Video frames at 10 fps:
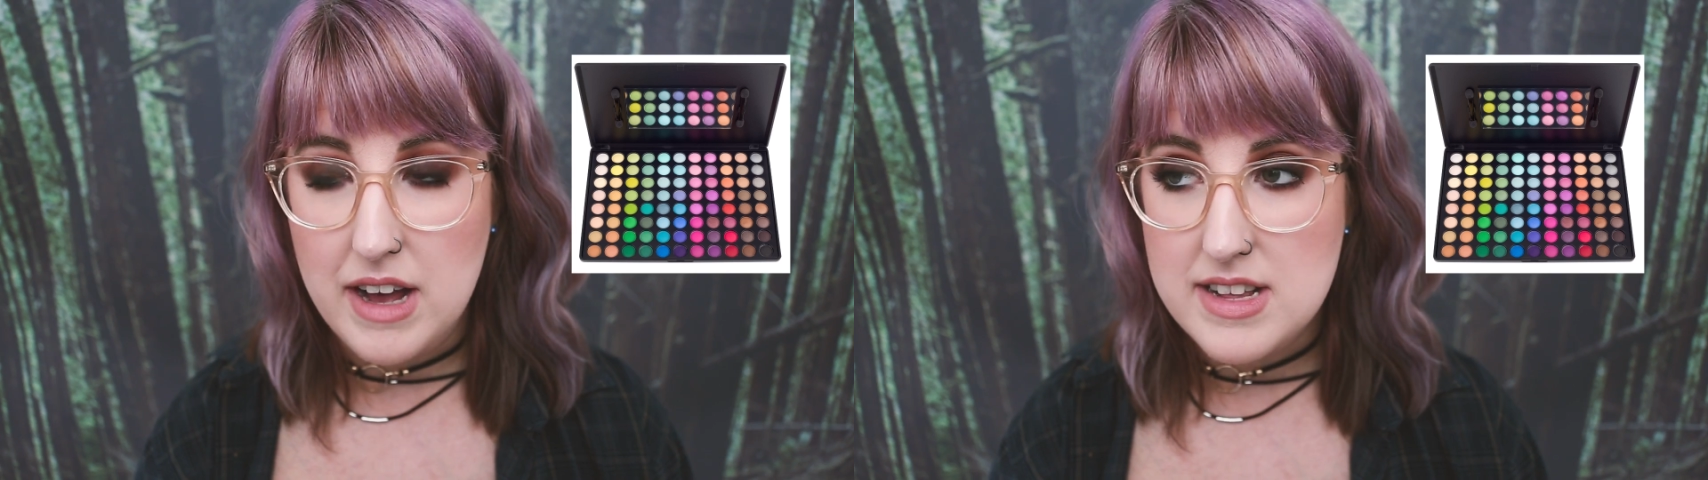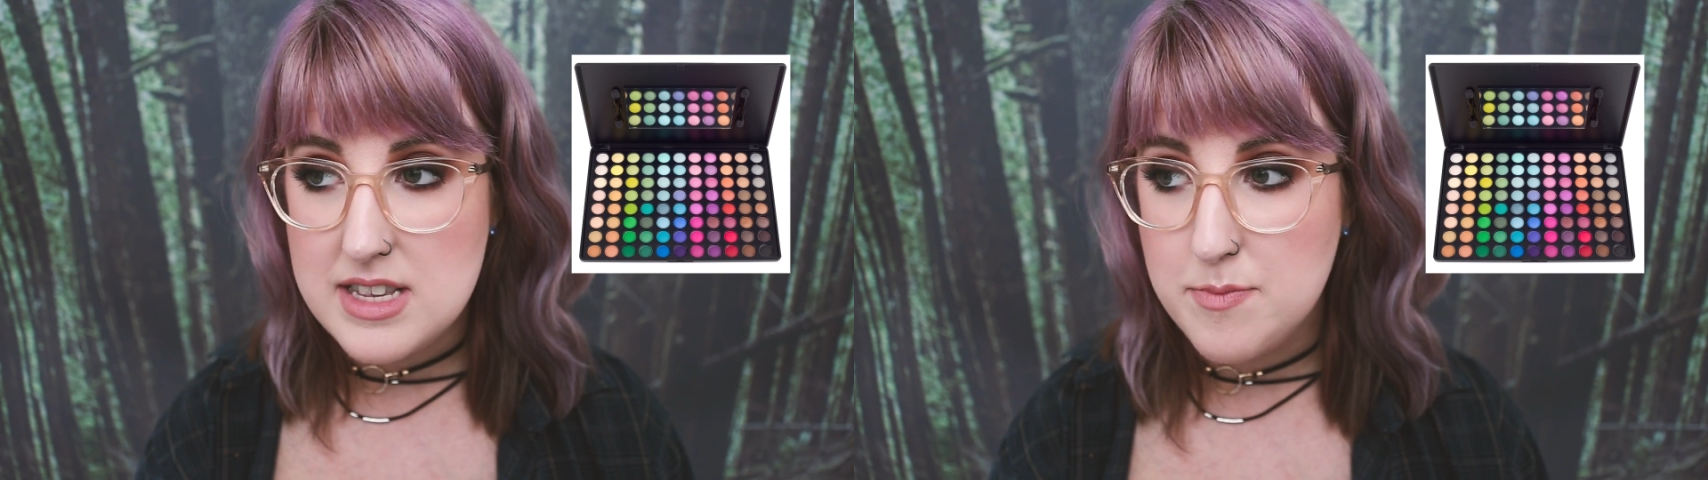
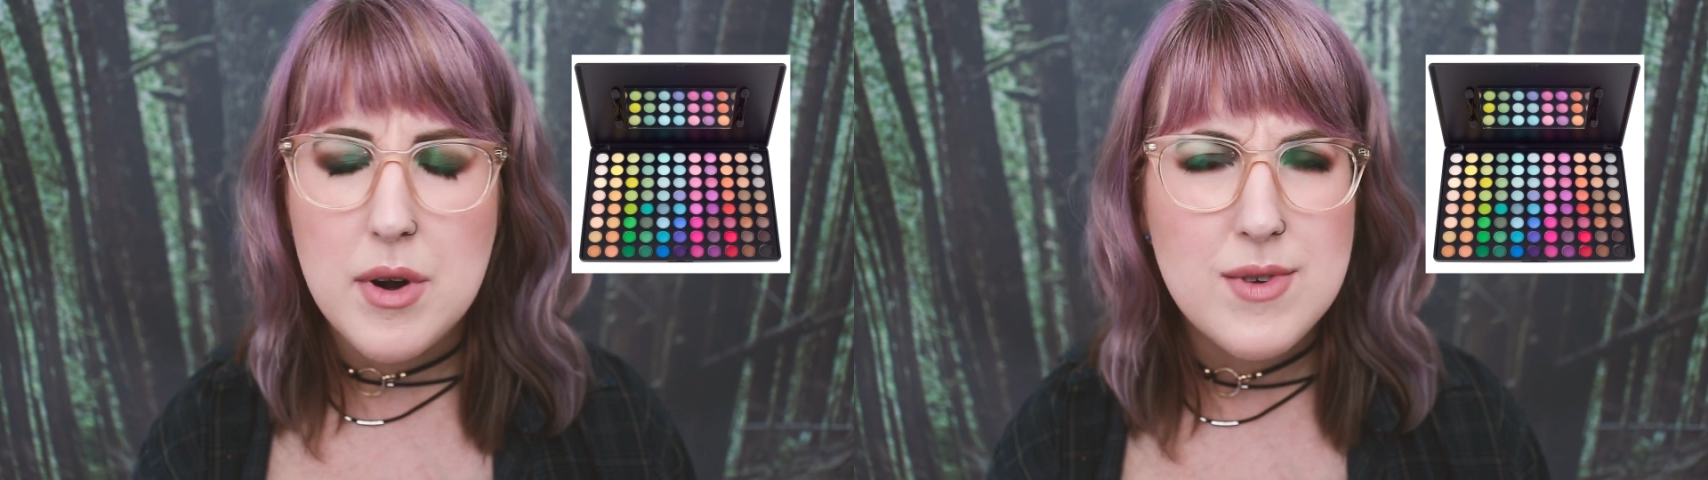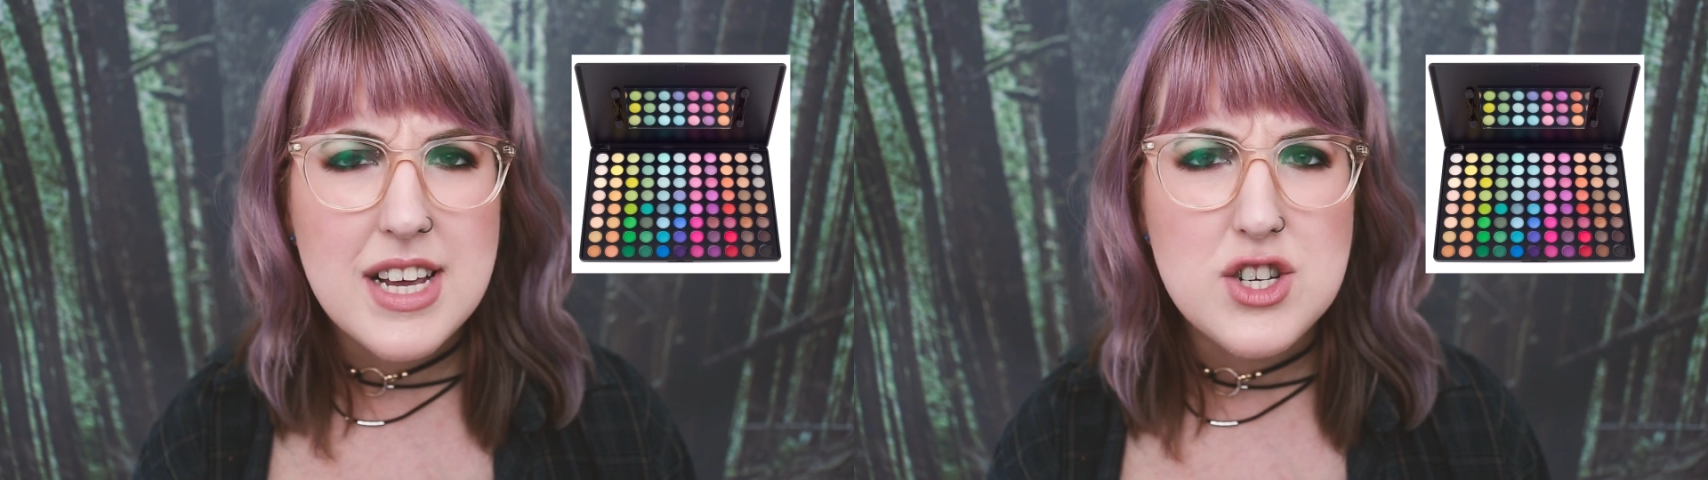palettes. But
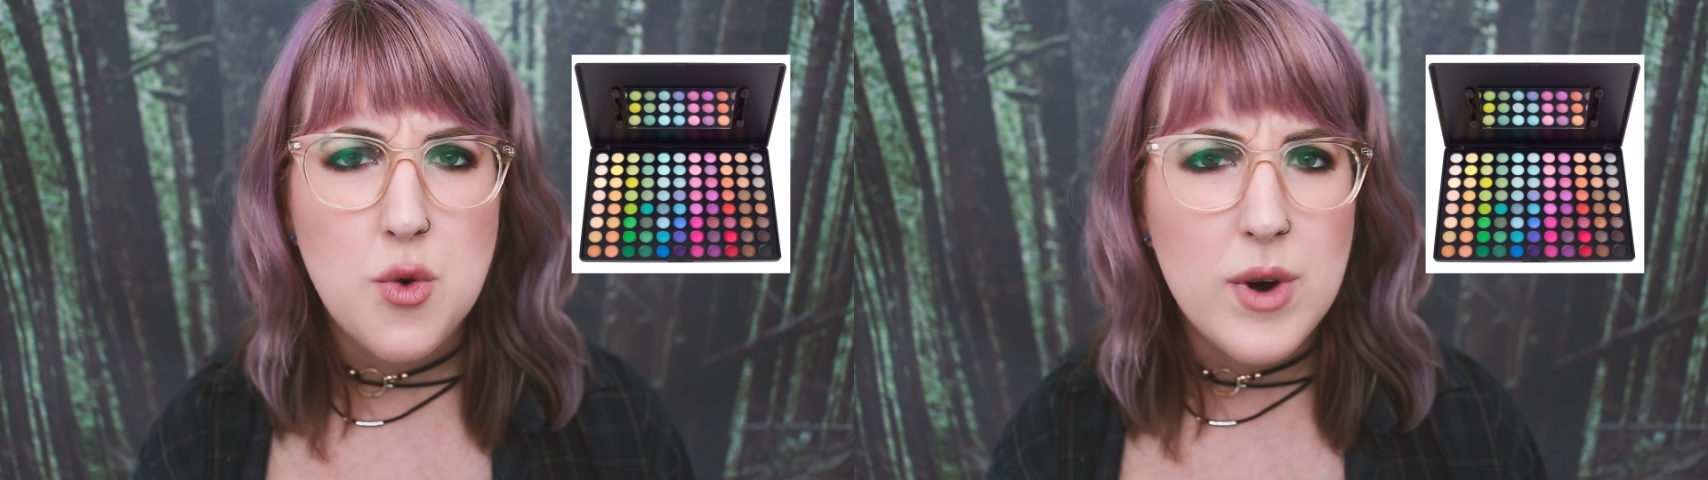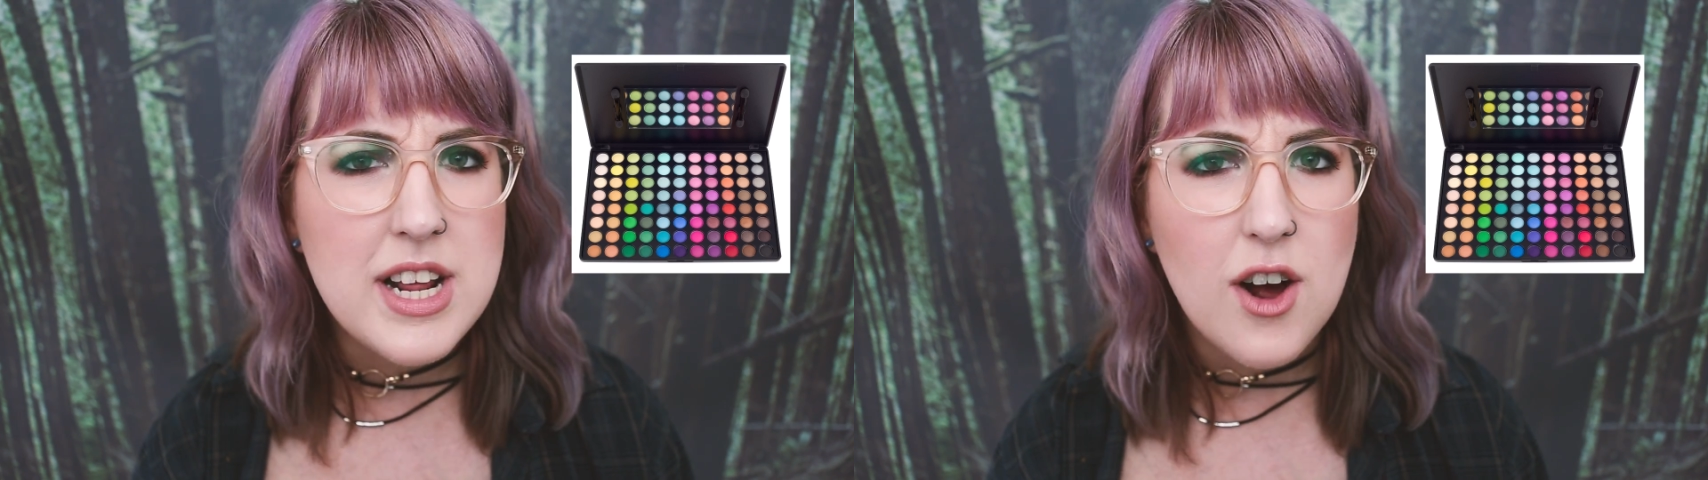it was like twenty